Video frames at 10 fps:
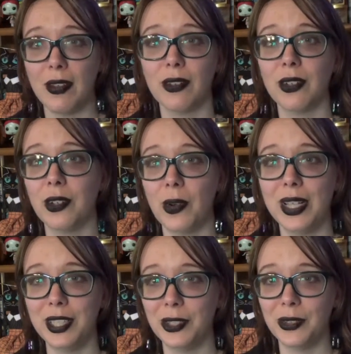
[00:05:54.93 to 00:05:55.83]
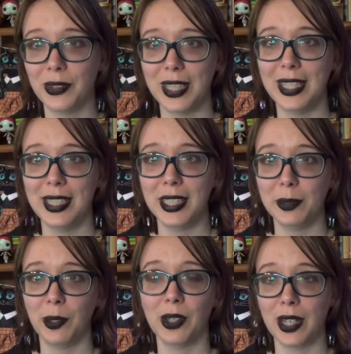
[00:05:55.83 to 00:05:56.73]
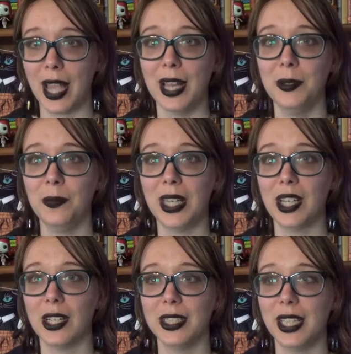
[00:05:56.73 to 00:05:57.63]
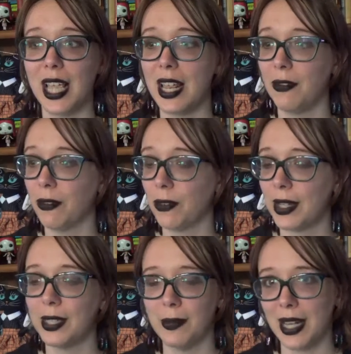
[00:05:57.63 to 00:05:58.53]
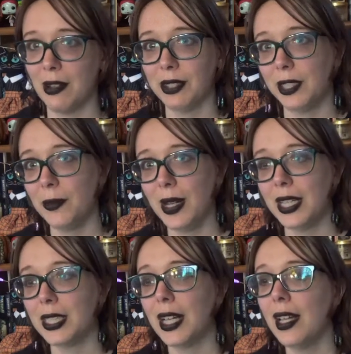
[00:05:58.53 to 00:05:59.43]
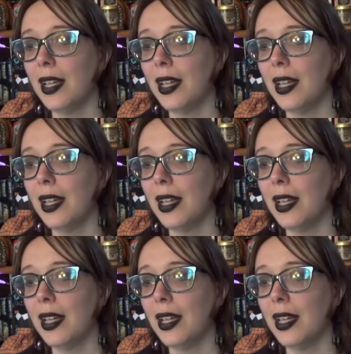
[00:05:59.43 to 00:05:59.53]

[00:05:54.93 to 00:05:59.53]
ever going to read this book again because it freaked me out so much.